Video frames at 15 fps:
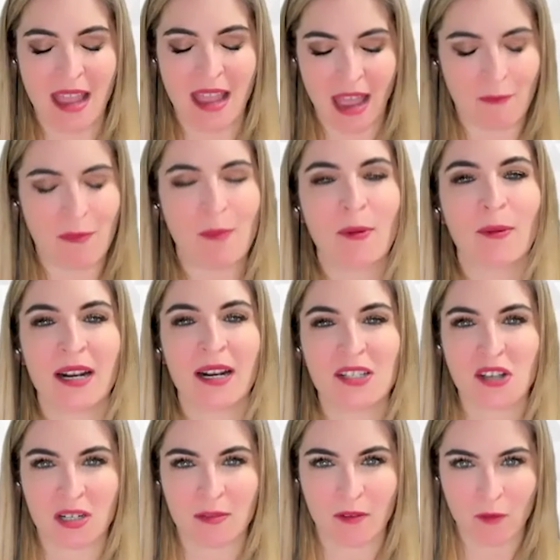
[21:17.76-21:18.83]
I remember when I
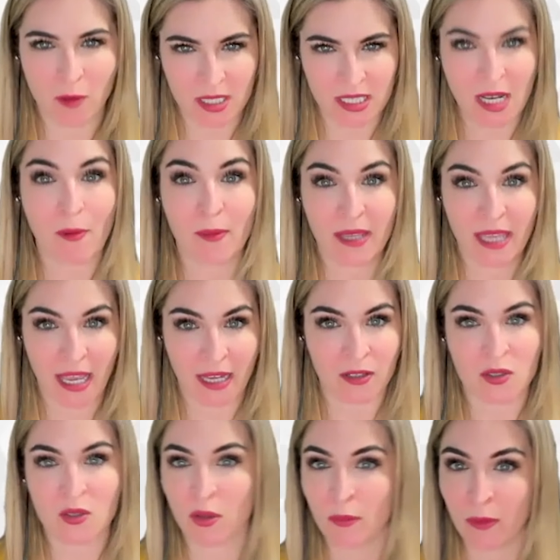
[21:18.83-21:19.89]
talked about focusing on what we can
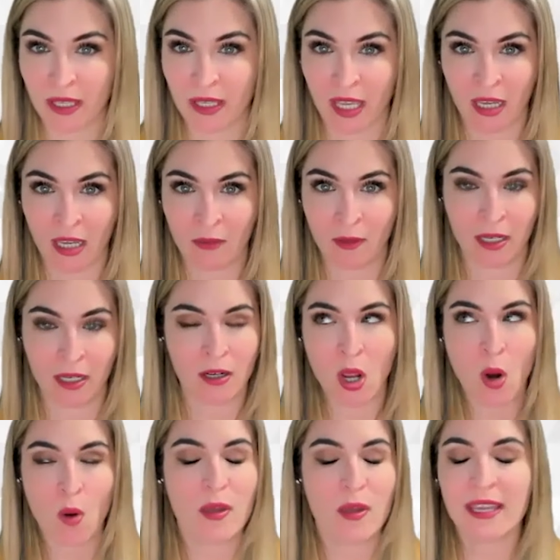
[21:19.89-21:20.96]
control and what we can't, right?
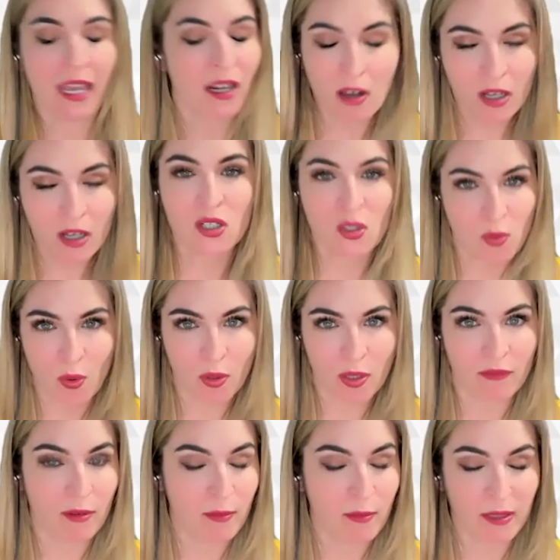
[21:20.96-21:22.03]
We cannot control
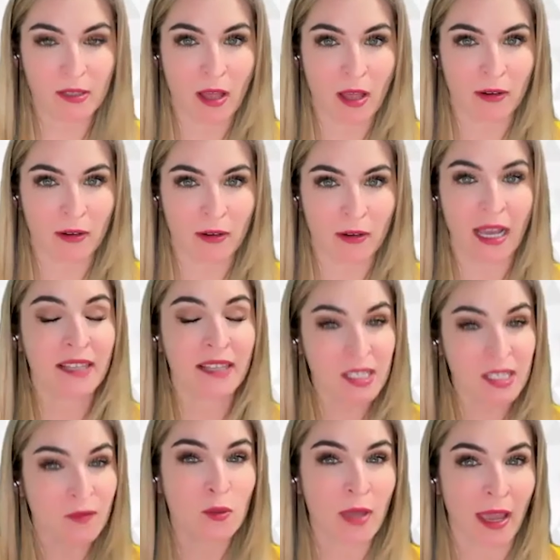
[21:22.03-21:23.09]
if we win the lottery, unless
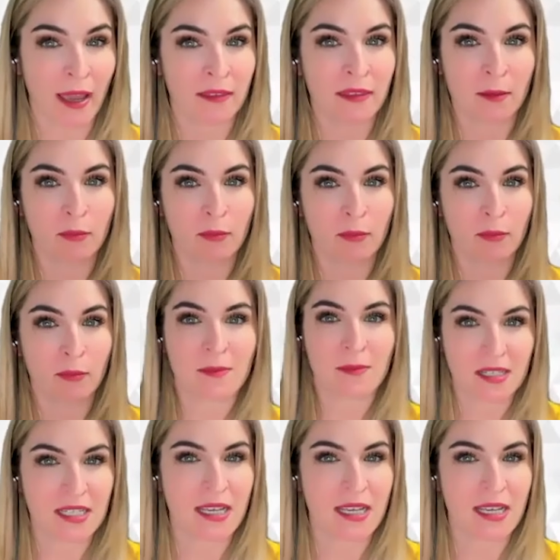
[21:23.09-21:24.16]
if you can, then please send me
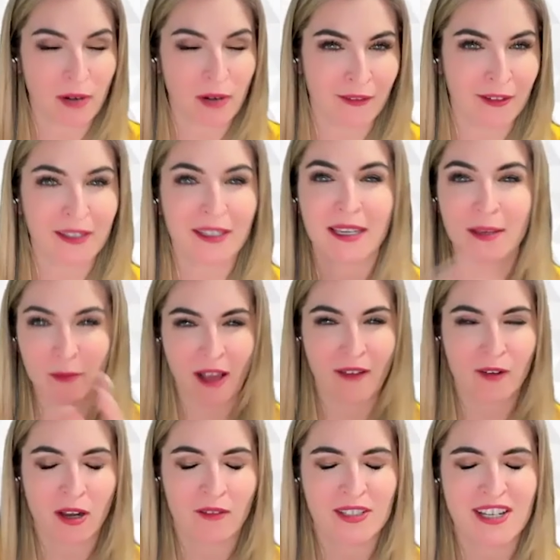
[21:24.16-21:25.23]
a DM privately and we'll have a
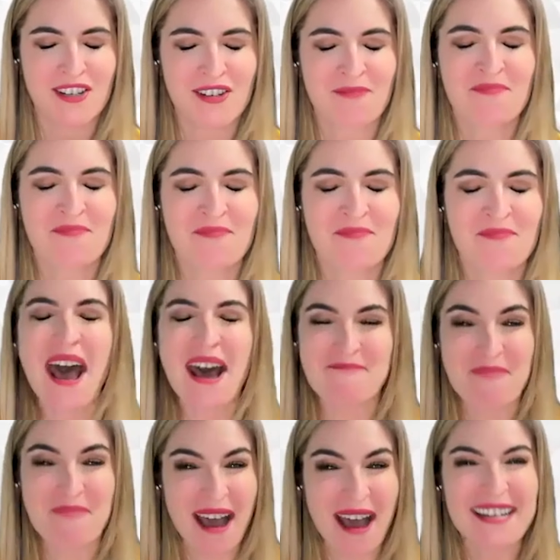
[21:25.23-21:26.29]
conversation.
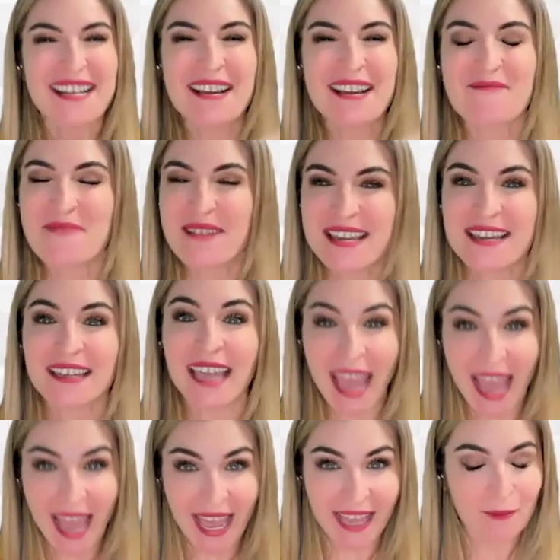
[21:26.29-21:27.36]
But we
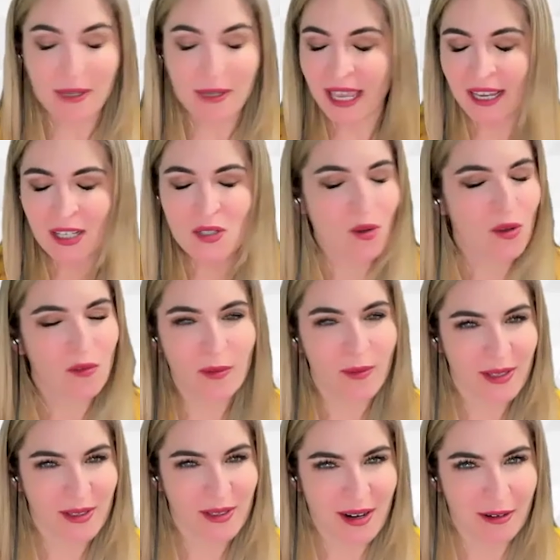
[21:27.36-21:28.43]
can't control if we win
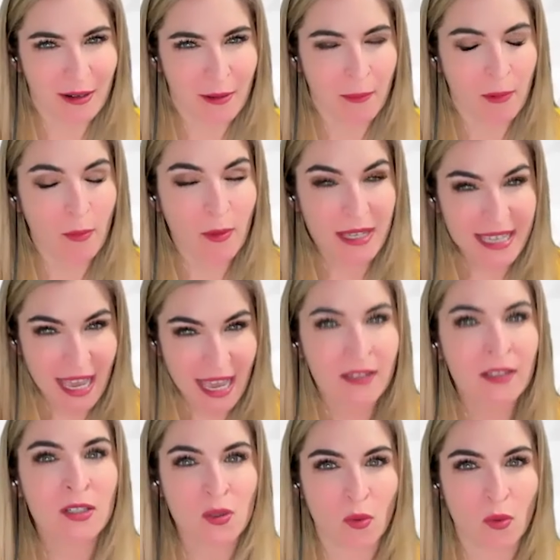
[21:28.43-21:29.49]
the lottery, right? But we can
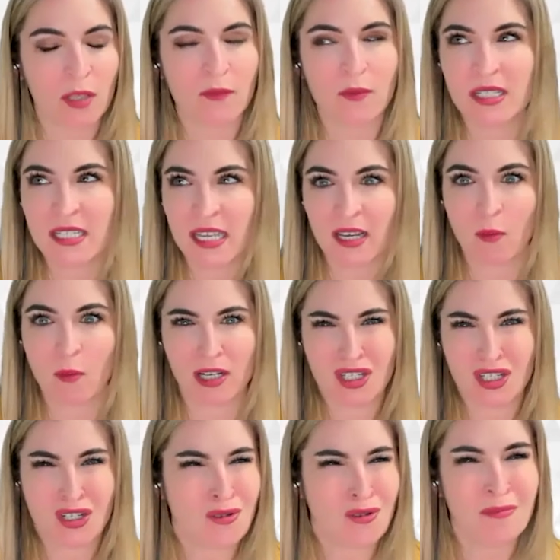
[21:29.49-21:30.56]
control if we take
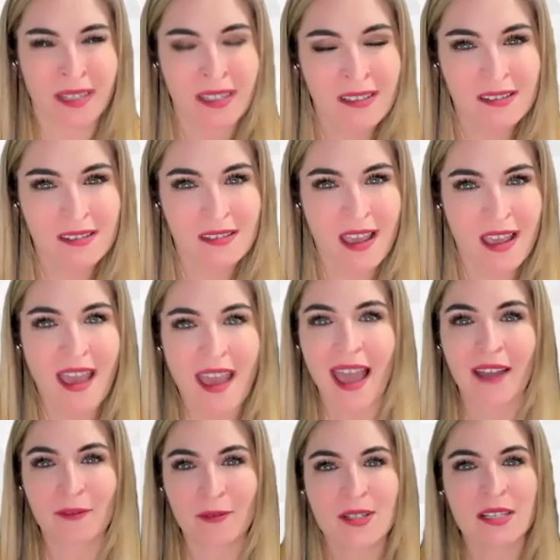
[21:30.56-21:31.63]
2 minutes
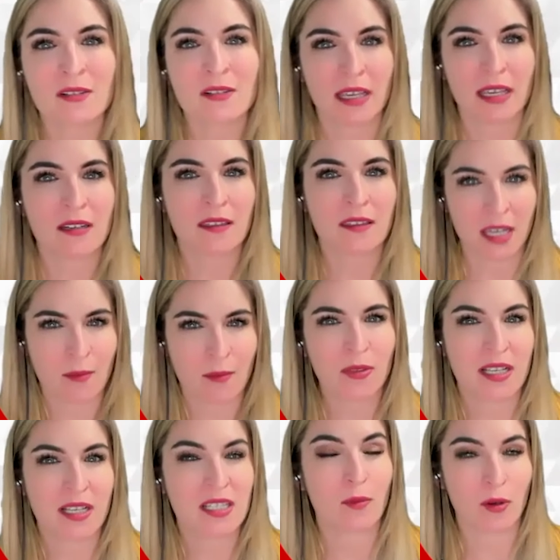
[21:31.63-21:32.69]
every single day to think about
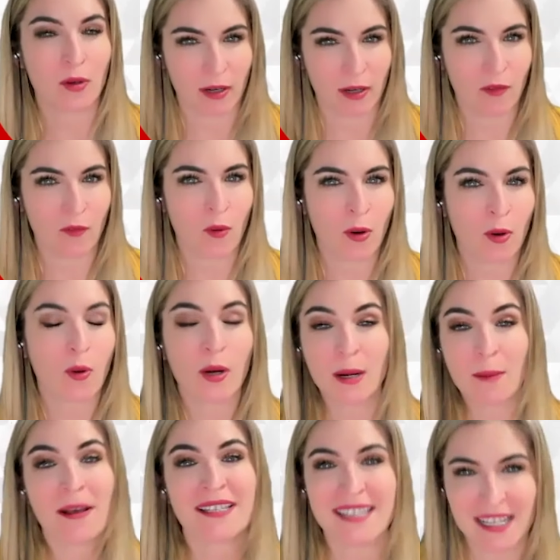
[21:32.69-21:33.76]
things that we're grateful for, or in a
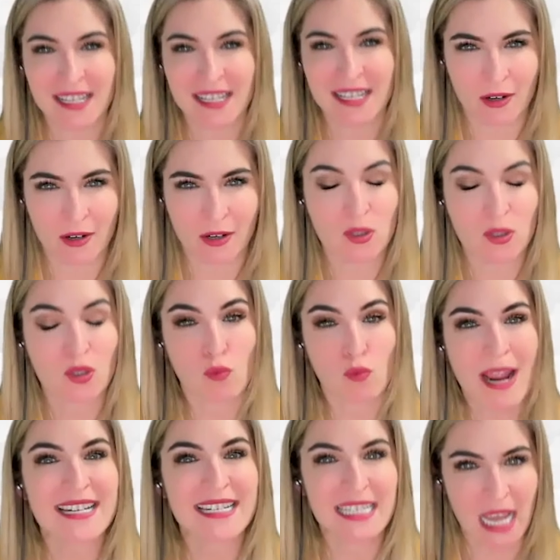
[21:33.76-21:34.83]
best case scenario, to
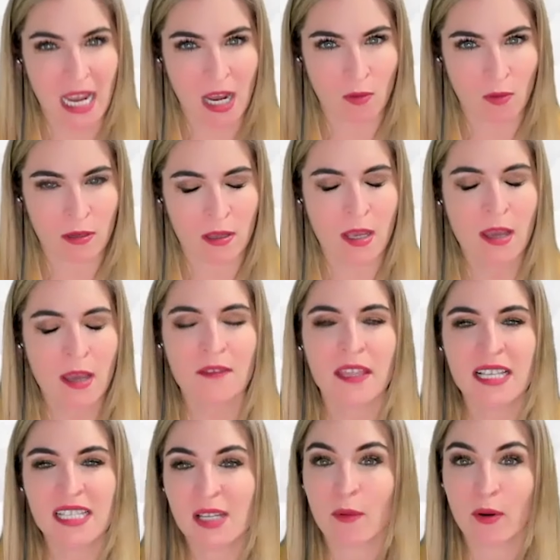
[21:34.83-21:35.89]
write down
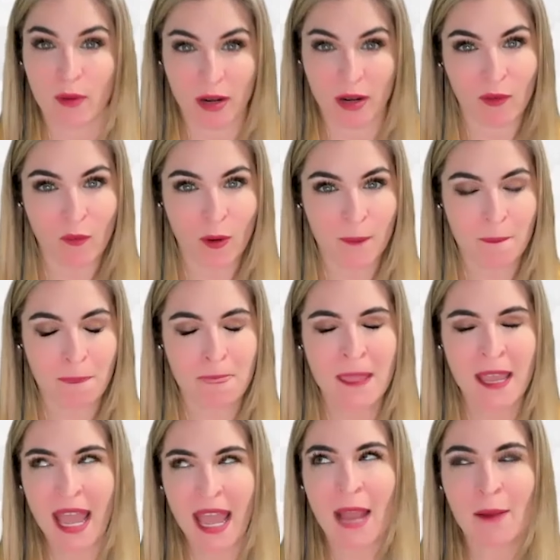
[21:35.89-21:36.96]
things that we're grateful for.
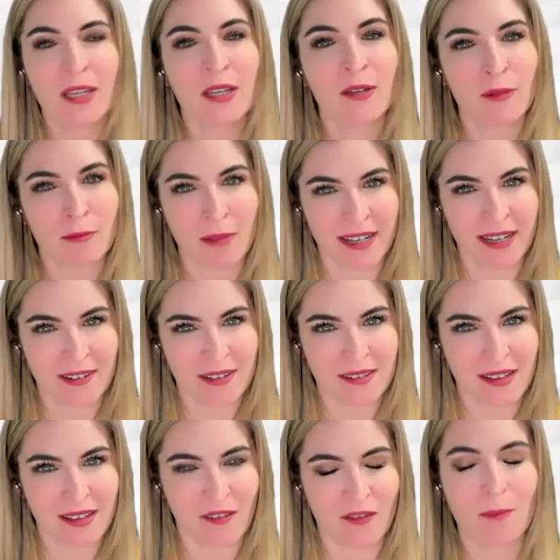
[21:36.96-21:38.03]
And we can remind
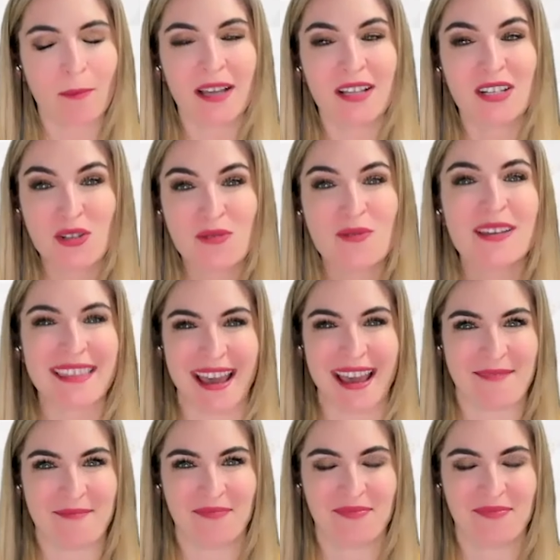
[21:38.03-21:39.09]
ourselves that by doing
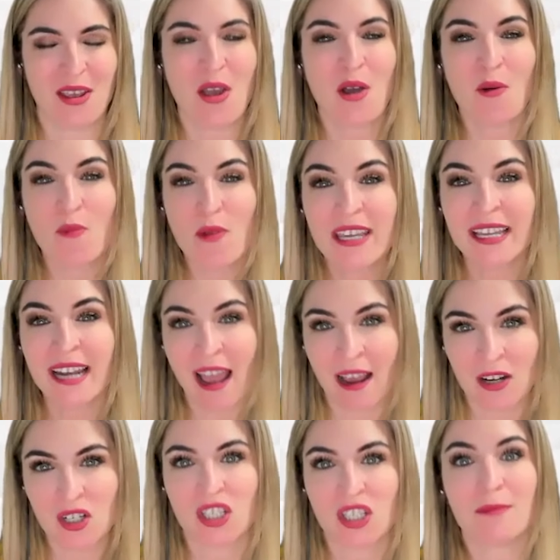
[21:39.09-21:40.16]
that, we can
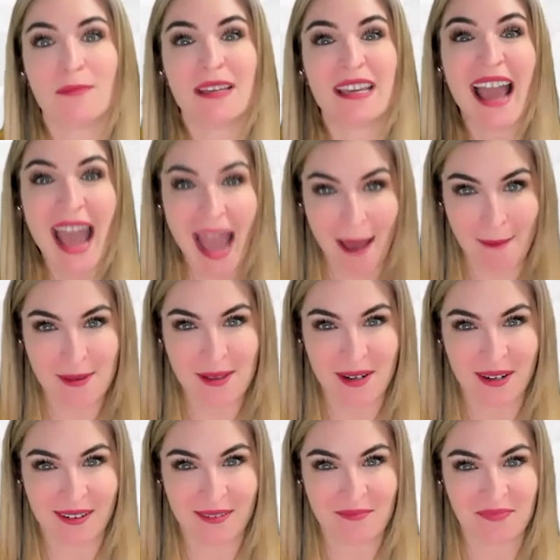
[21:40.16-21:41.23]
actually be
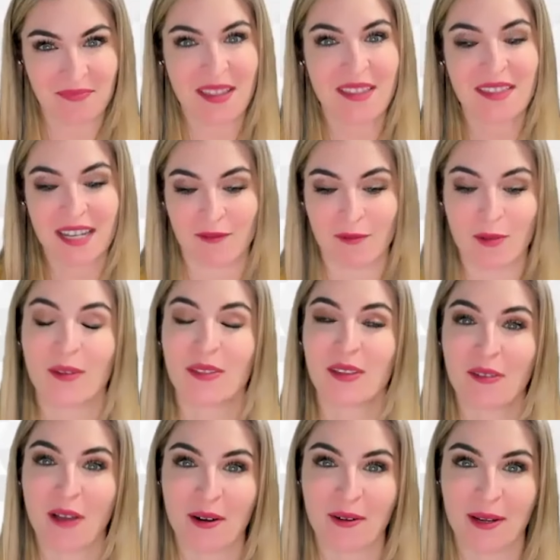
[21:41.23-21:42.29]
happier than if we won the
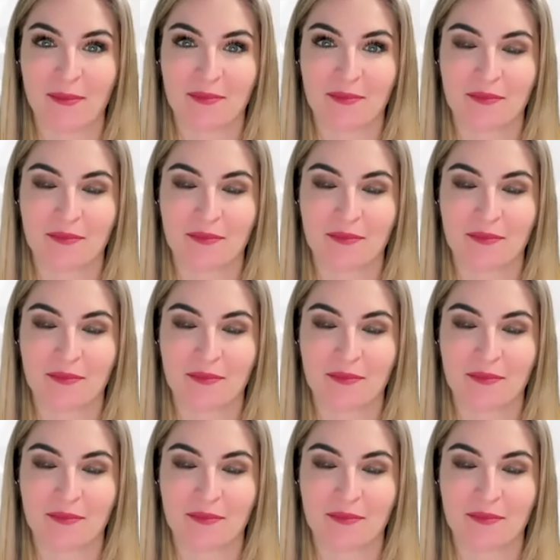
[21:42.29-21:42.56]
lottery.